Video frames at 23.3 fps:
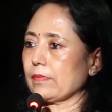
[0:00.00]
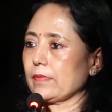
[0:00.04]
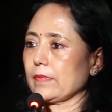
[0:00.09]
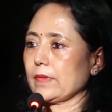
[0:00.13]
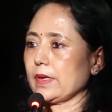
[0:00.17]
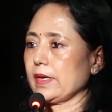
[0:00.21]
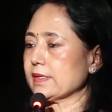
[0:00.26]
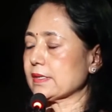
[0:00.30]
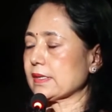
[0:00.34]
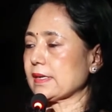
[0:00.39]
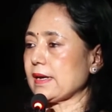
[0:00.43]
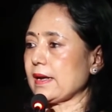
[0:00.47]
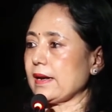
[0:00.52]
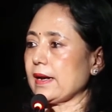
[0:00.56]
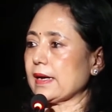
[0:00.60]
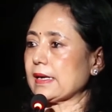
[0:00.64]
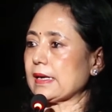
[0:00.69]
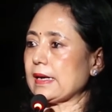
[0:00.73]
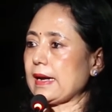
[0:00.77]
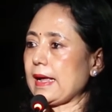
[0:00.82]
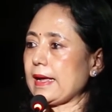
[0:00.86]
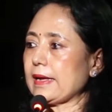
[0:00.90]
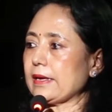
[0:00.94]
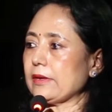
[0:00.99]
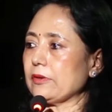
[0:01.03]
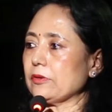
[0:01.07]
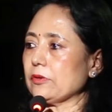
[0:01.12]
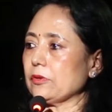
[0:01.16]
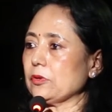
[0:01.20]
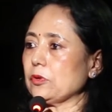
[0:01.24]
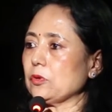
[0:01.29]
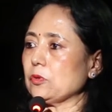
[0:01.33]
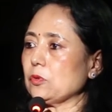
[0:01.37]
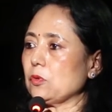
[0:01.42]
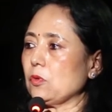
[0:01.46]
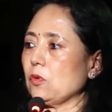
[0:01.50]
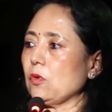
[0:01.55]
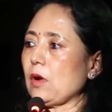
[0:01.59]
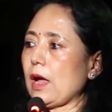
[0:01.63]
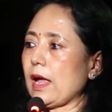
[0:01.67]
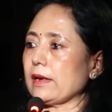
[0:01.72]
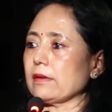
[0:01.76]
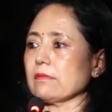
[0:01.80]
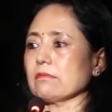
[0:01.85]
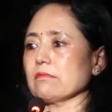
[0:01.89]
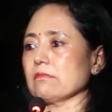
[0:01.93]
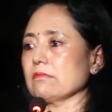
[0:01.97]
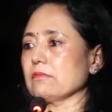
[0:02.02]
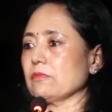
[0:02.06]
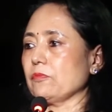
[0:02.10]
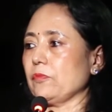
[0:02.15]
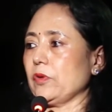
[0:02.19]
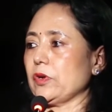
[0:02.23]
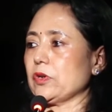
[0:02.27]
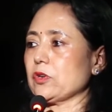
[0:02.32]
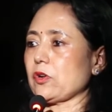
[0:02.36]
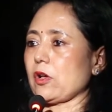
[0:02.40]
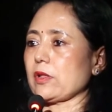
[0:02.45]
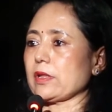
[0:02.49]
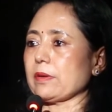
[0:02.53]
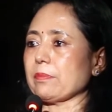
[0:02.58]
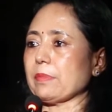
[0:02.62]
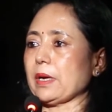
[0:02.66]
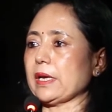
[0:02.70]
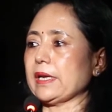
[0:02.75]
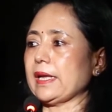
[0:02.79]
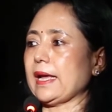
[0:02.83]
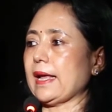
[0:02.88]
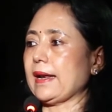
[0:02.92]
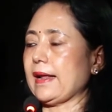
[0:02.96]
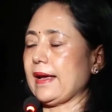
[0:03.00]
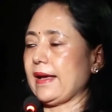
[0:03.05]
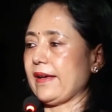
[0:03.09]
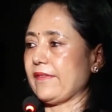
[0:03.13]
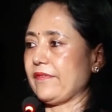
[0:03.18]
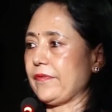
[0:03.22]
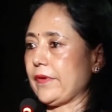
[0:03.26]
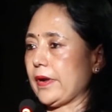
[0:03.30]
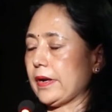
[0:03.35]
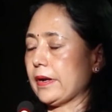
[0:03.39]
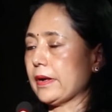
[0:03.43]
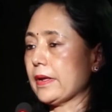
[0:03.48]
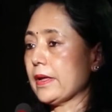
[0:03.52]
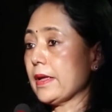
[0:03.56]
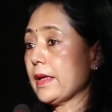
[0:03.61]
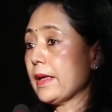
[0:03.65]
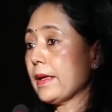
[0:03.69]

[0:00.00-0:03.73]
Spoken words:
It's correct, like, you go and withdraw the money and have fun.